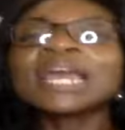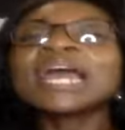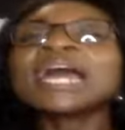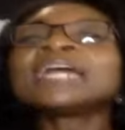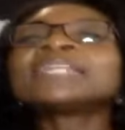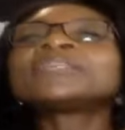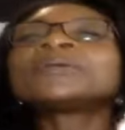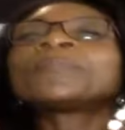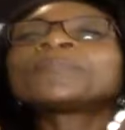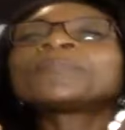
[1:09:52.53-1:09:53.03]

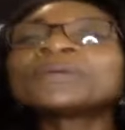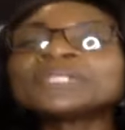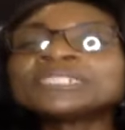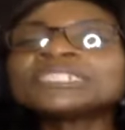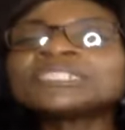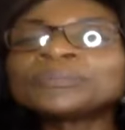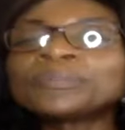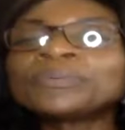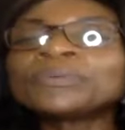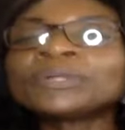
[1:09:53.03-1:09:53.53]
and the
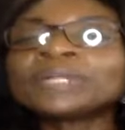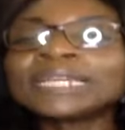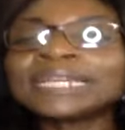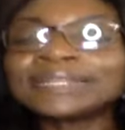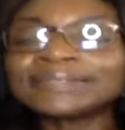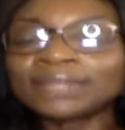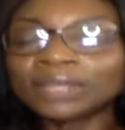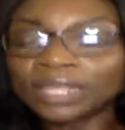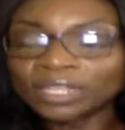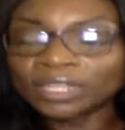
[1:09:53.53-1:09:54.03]
principle
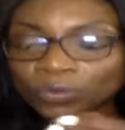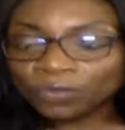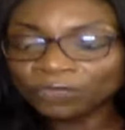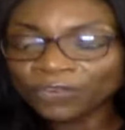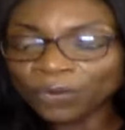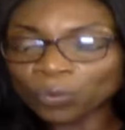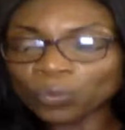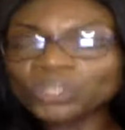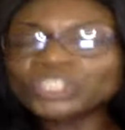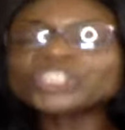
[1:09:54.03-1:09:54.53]
in
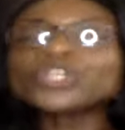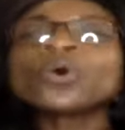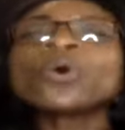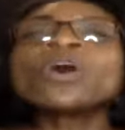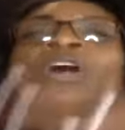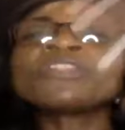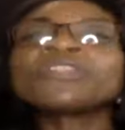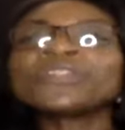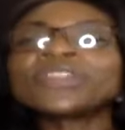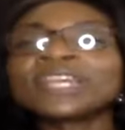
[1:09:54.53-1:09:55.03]
from which
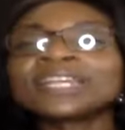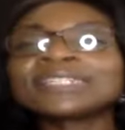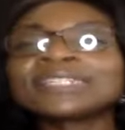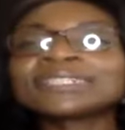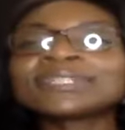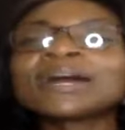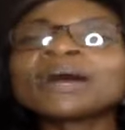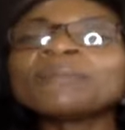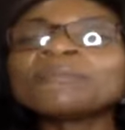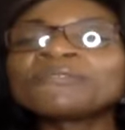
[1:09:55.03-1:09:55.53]
all things
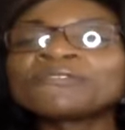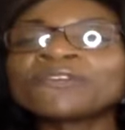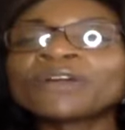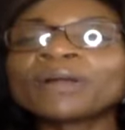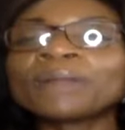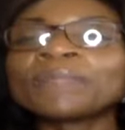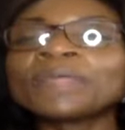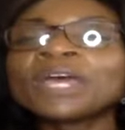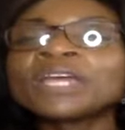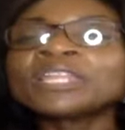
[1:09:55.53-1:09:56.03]
come
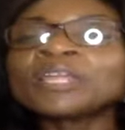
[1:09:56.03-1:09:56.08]
from.